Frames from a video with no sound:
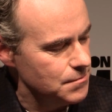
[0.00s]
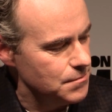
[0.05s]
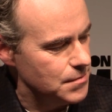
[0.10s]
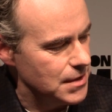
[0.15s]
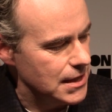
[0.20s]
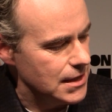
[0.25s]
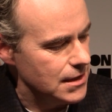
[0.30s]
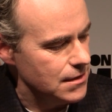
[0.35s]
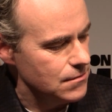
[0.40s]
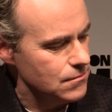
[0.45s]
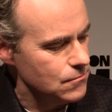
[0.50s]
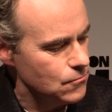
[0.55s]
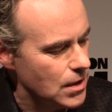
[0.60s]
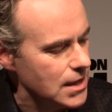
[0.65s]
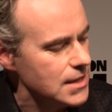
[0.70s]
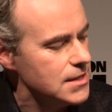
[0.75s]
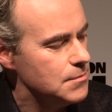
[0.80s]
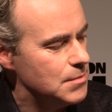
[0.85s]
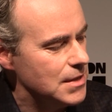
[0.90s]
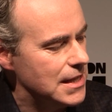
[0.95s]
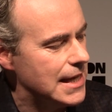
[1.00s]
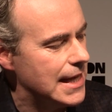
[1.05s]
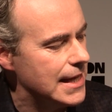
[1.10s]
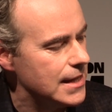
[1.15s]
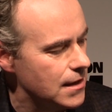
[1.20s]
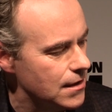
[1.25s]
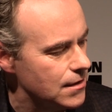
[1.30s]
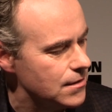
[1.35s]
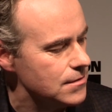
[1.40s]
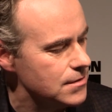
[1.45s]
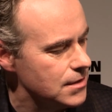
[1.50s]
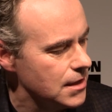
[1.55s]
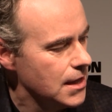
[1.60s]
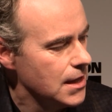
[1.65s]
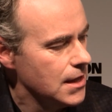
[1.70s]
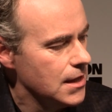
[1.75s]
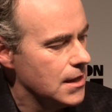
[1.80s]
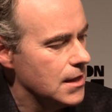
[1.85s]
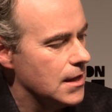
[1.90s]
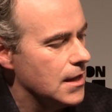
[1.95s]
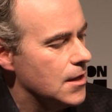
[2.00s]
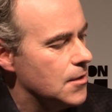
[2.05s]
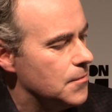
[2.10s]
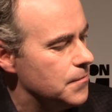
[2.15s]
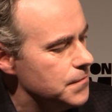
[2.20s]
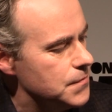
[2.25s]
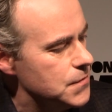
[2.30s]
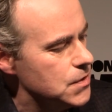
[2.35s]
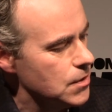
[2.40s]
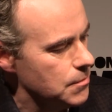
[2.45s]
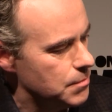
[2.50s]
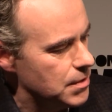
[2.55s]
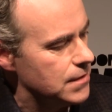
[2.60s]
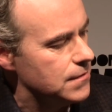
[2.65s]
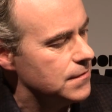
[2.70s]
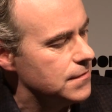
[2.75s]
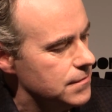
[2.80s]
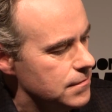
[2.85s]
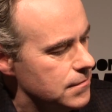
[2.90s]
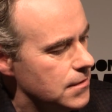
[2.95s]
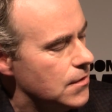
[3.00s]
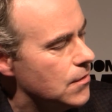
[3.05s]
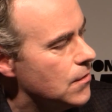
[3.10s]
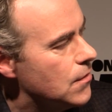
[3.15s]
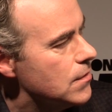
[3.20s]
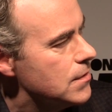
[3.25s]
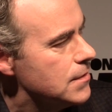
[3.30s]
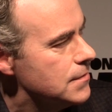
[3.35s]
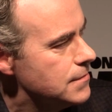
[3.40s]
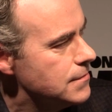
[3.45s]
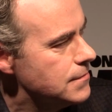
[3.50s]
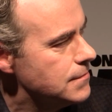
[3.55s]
be right to be laid out, took a bit of thought.